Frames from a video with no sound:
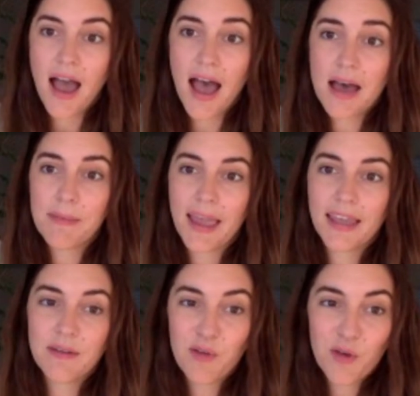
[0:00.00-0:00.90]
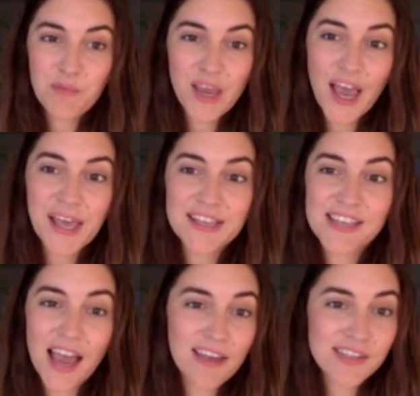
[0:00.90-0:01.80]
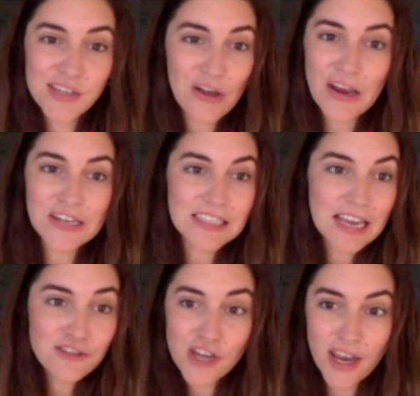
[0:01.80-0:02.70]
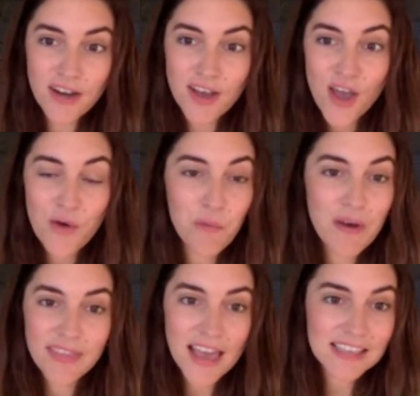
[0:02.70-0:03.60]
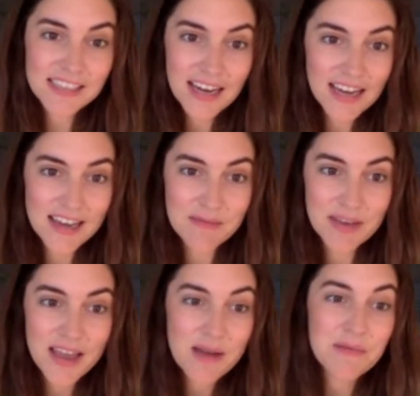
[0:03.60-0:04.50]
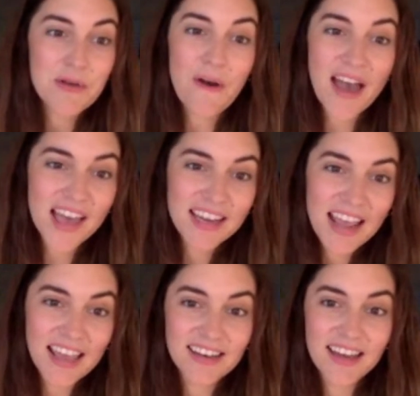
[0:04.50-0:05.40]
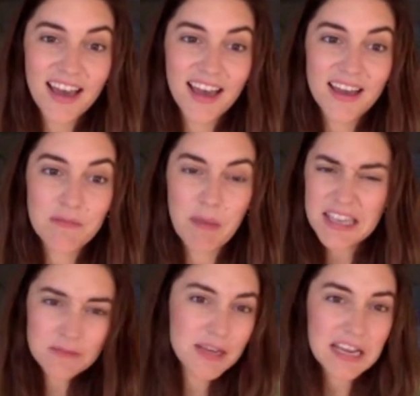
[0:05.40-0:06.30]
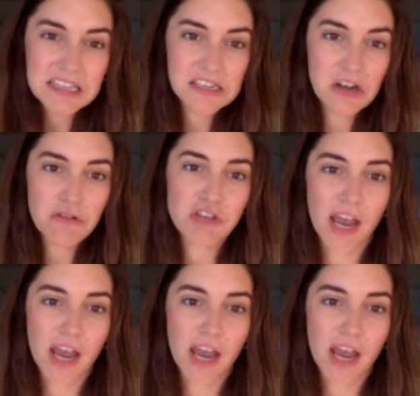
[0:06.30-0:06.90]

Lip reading: And because I still got your attention, one last time, go ahead and buy some tickets to Noche.